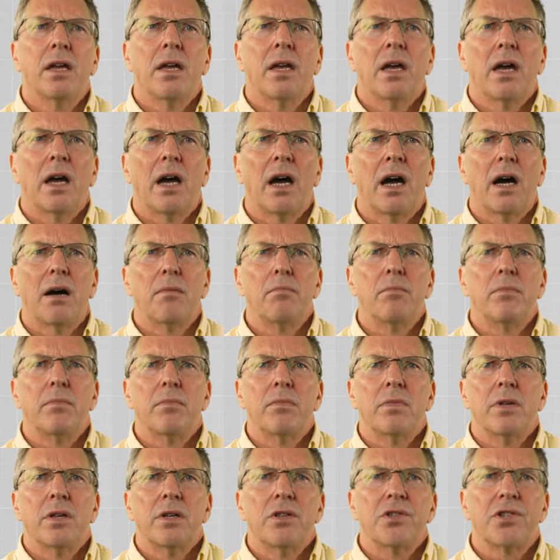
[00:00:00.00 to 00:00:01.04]

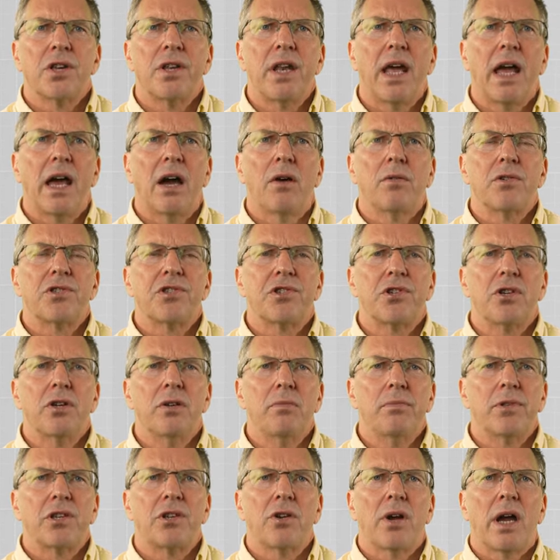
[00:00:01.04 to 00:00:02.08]
So now assume
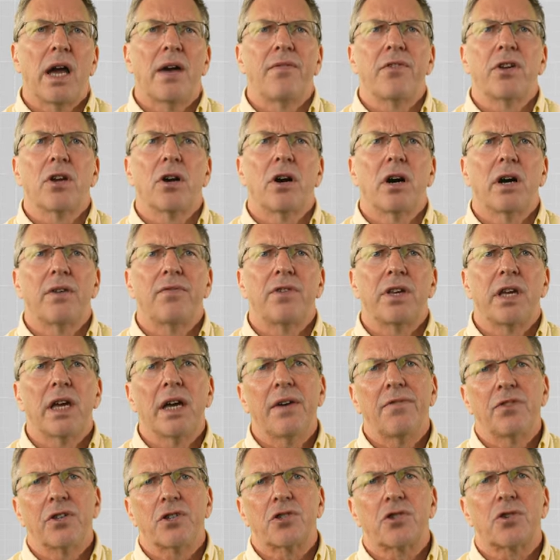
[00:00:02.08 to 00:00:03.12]
that you're having
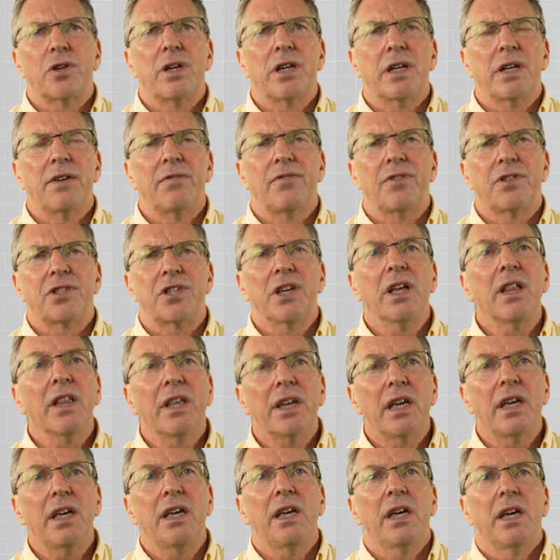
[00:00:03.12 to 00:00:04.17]
IVF to treat
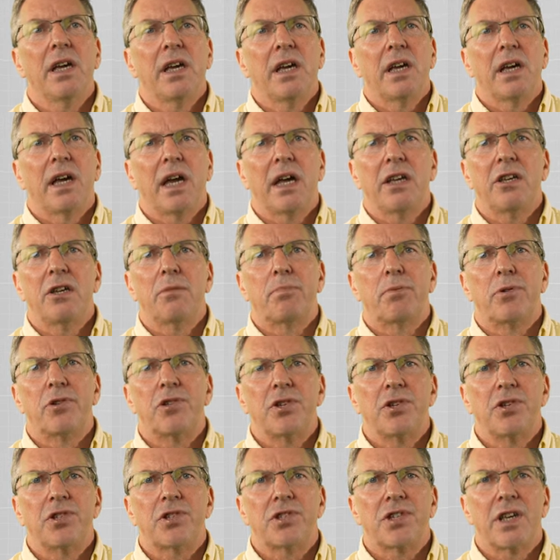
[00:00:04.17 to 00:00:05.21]
infertility, and you
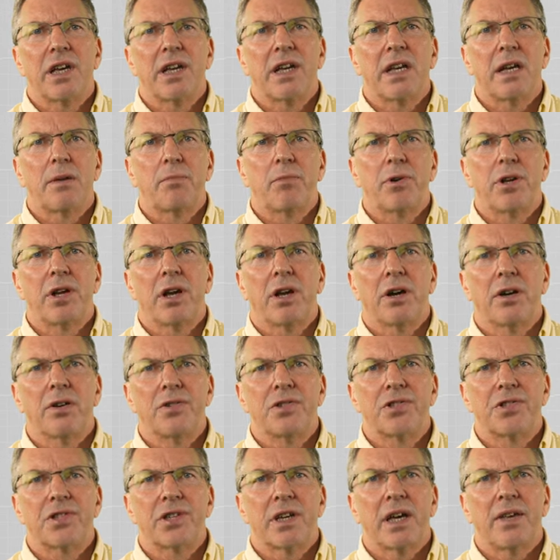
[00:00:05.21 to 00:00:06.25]
produce 10
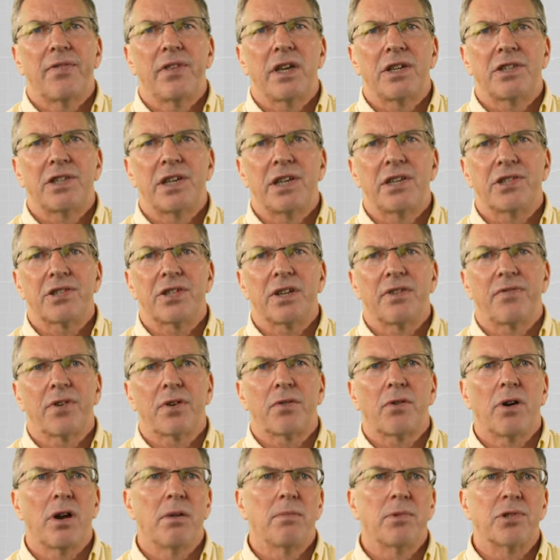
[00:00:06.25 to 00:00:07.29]
embryos and they're tested for
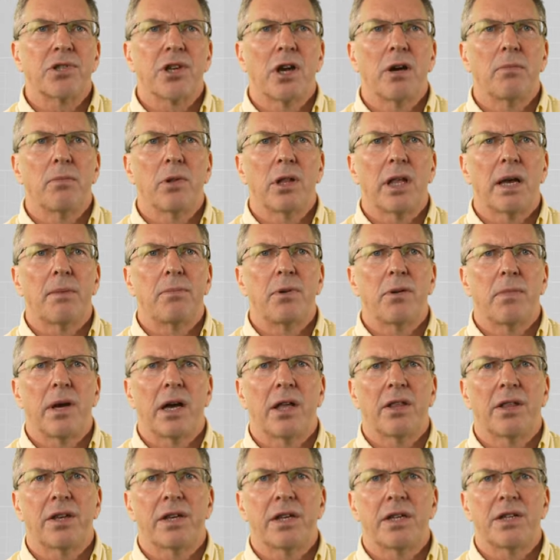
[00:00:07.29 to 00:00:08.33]
chromosomal
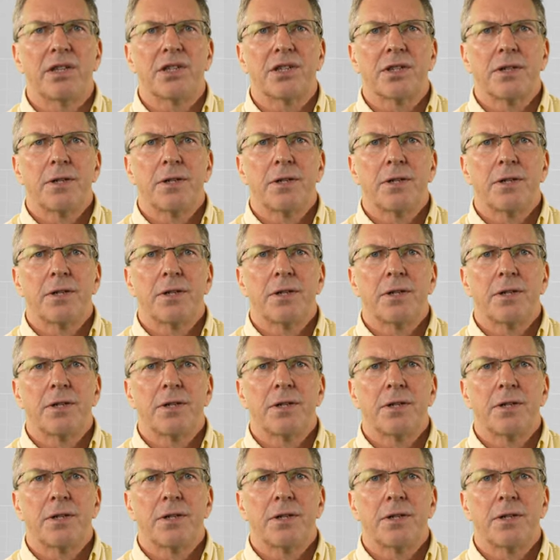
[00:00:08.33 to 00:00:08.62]
abnormalities.